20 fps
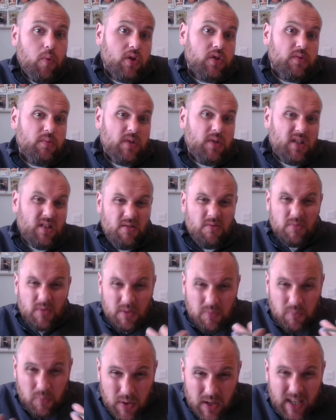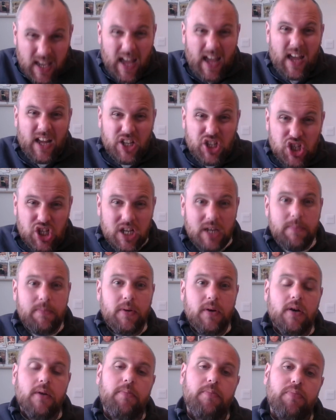what do? We get a
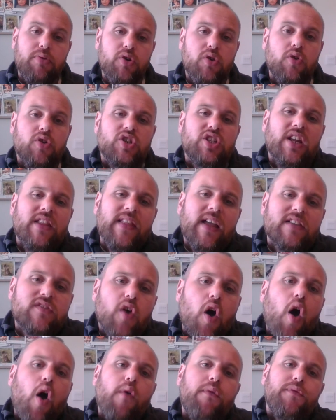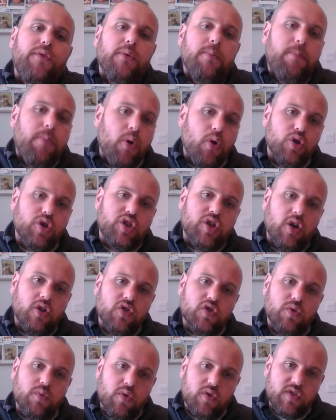cheaper production, and that's often pushed on
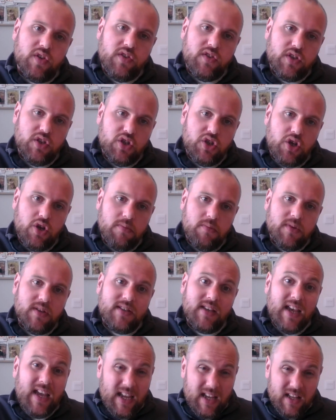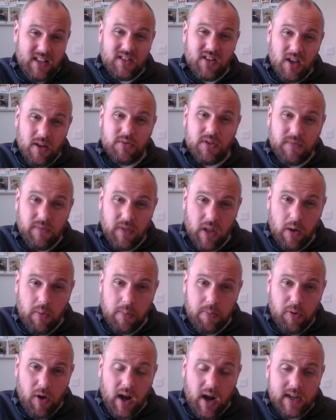towards those consumers in terms of lower
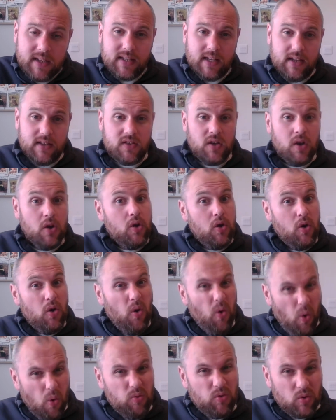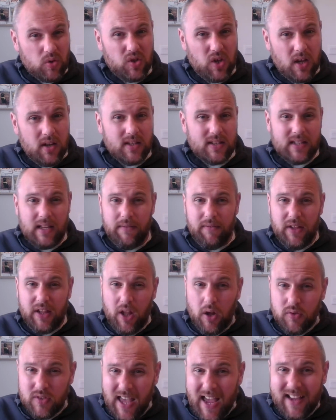prices. Or alternatively,
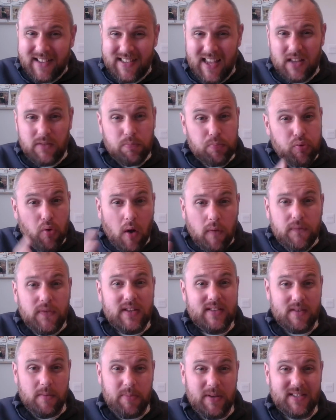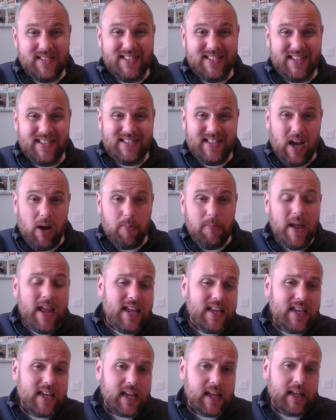those excess profits a business is now
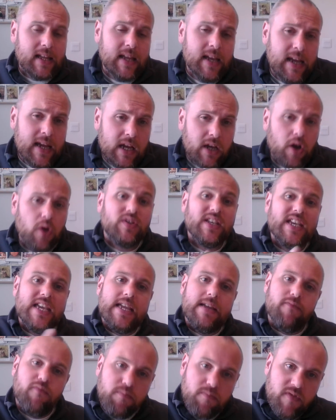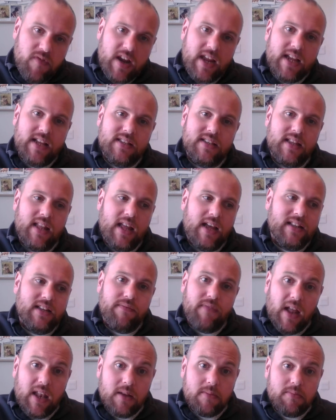making goes into their
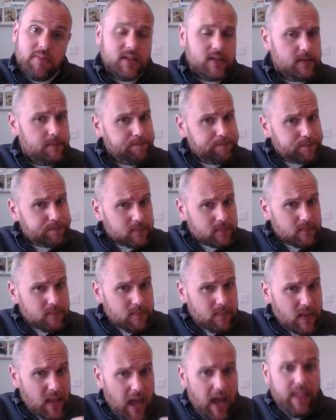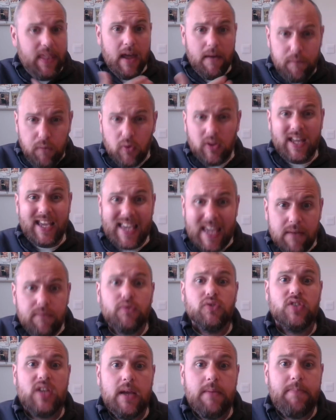development, and therefore they give
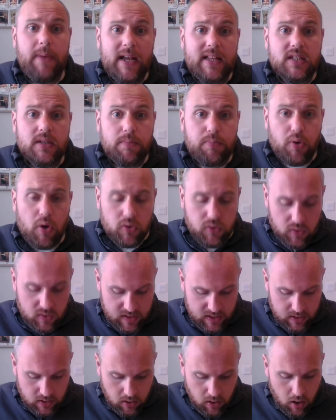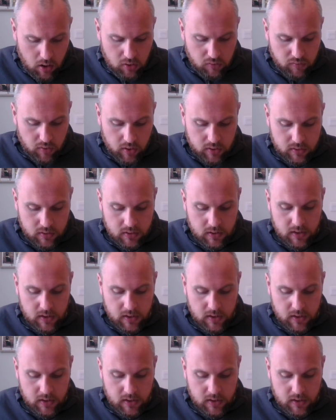us a better product in the long run.